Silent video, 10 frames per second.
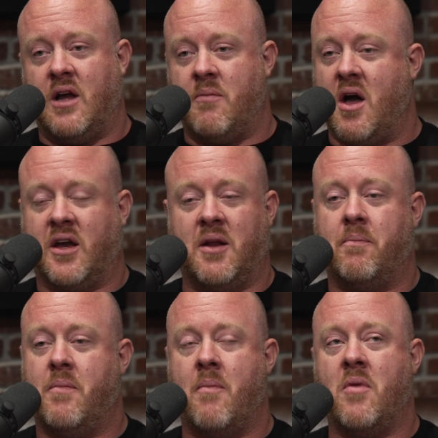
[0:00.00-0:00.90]
I'm
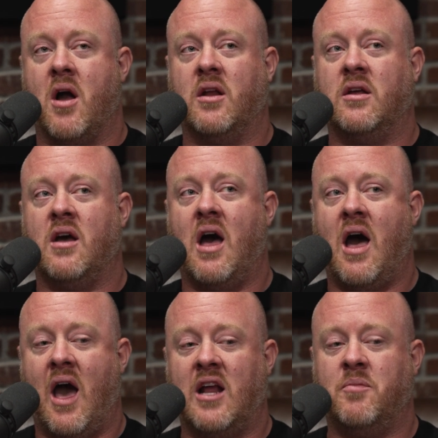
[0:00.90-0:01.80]
not gonna
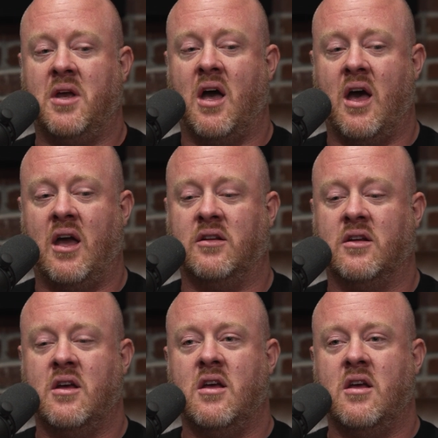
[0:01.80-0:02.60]
hide behind